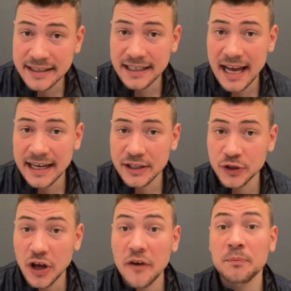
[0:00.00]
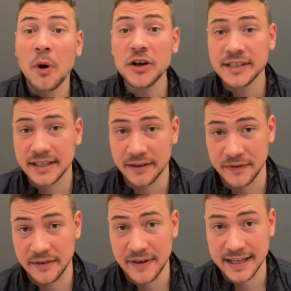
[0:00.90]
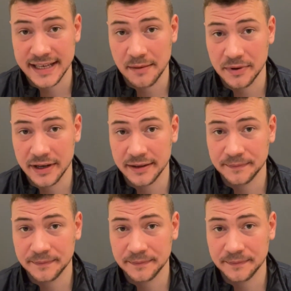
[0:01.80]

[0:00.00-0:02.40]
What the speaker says: the likelihood of positive events happening.